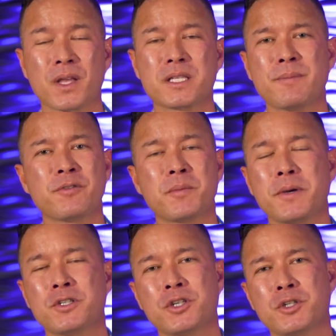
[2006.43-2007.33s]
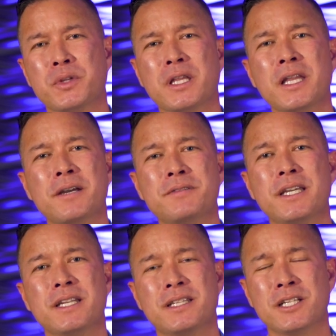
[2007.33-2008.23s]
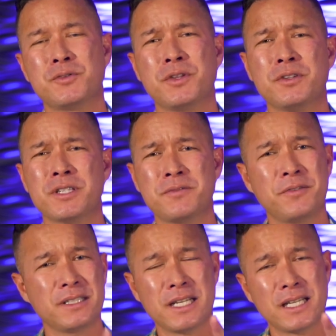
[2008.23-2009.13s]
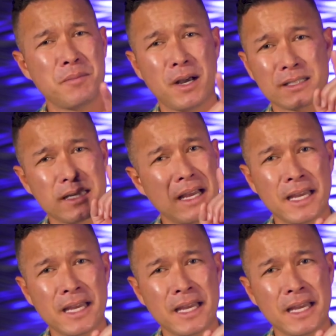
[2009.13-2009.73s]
Someone from our church would love to get in touch with you. Just check that box.